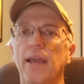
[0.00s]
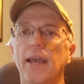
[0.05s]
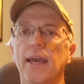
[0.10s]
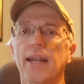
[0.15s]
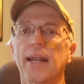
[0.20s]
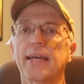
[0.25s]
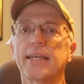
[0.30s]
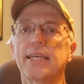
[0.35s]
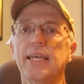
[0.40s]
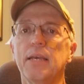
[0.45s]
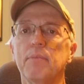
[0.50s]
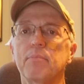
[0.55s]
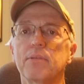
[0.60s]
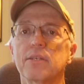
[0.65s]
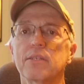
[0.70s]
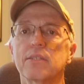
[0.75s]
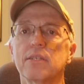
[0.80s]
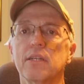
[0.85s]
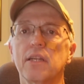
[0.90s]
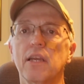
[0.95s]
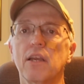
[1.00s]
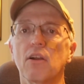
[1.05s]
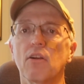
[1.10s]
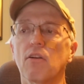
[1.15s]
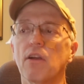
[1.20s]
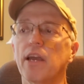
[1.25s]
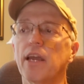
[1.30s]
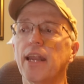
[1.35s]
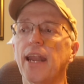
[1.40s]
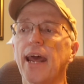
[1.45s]
And I keep this in
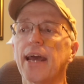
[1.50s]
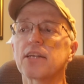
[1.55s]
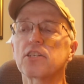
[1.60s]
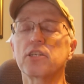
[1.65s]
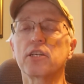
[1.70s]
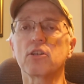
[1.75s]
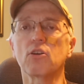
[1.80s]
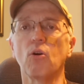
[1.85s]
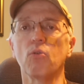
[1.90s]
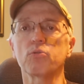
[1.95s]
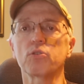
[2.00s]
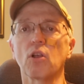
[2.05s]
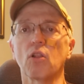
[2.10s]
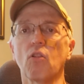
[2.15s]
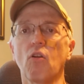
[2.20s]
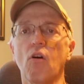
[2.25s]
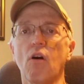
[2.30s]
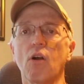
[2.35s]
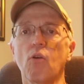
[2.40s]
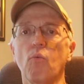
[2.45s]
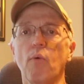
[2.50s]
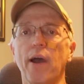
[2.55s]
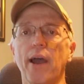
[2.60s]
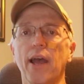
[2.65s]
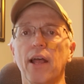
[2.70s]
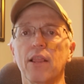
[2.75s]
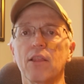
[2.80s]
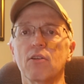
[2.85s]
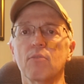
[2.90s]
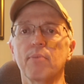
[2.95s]
here. It actually goes a long
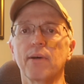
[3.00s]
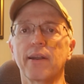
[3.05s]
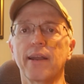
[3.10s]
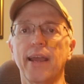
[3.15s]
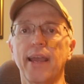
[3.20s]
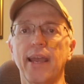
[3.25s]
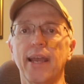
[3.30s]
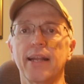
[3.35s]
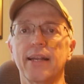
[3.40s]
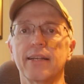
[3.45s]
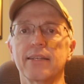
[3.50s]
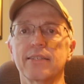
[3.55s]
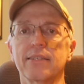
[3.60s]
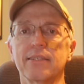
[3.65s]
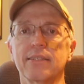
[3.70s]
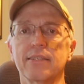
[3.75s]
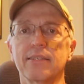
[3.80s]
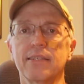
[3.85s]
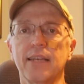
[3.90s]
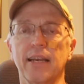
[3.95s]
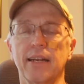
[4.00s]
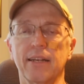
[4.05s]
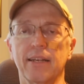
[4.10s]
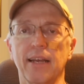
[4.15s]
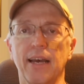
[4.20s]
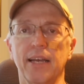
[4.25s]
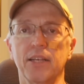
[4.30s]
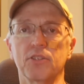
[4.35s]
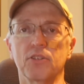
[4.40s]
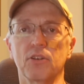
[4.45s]
way. A little bit of hand
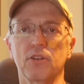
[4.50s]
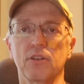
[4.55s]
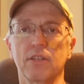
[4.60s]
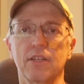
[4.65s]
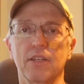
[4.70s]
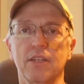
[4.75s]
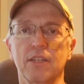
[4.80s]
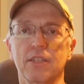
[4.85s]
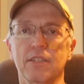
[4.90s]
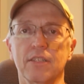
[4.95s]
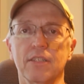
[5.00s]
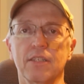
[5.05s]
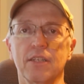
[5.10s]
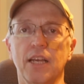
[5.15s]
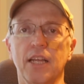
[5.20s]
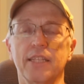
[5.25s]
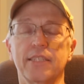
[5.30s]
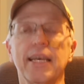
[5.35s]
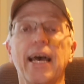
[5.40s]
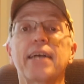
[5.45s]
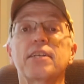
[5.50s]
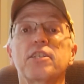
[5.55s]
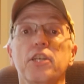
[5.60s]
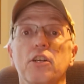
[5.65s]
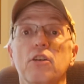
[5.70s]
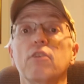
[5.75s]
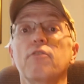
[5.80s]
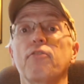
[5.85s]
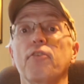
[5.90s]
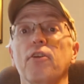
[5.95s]
sanitizer, it's actually
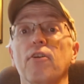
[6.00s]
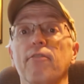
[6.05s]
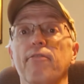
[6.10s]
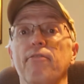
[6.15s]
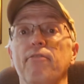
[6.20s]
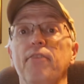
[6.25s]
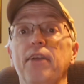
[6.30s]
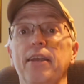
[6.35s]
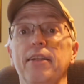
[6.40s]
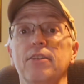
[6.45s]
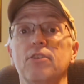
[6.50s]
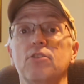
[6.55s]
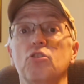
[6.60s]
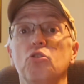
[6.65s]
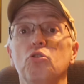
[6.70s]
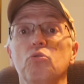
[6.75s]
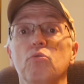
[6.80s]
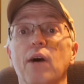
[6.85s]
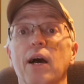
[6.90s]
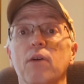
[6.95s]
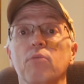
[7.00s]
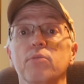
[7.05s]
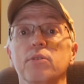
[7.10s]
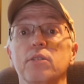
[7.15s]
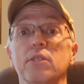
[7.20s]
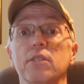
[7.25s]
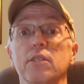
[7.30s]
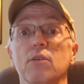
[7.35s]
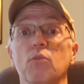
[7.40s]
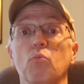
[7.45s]
good for your feet too. I
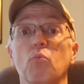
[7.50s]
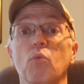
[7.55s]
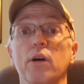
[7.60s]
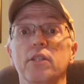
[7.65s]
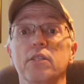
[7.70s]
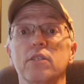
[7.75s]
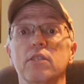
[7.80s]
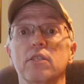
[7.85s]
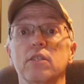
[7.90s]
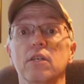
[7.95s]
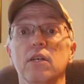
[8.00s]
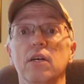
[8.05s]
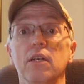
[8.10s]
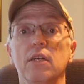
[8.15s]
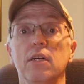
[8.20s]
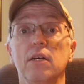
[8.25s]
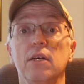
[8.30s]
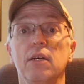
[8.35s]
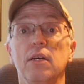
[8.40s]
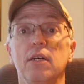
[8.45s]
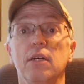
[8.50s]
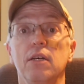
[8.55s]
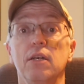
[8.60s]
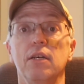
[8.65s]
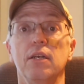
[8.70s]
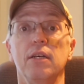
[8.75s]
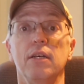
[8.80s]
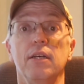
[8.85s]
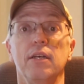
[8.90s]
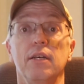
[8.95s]
was once
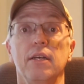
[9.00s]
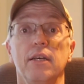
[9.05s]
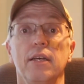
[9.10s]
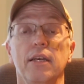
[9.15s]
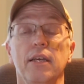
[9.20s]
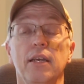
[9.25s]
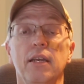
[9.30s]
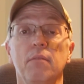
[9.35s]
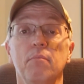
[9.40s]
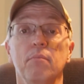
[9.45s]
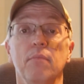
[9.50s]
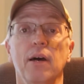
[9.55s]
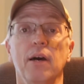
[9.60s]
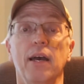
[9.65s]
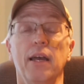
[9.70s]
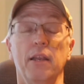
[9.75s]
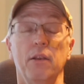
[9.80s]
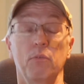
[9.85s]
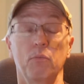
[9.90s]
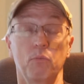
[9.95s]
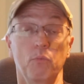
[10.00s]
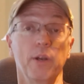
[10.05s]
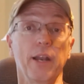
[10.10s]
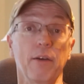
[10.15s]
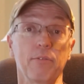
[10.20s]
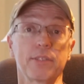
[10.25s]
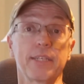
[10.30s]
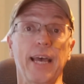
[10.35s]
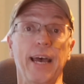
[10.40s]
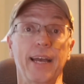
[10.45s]
when
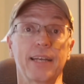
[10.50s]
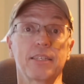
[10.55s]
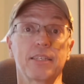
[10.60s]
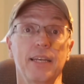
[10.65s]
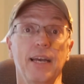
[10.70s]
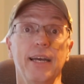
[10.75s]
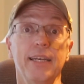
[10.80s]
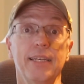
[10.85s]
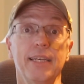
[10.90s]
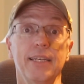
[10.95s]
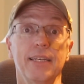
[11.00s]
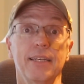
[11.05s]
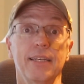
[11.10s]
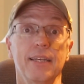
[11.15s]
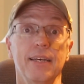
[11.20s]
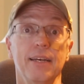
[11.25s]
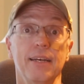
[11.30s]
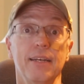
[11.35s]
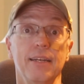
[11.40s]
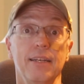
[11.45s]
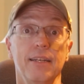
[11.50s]
I was actually hiking in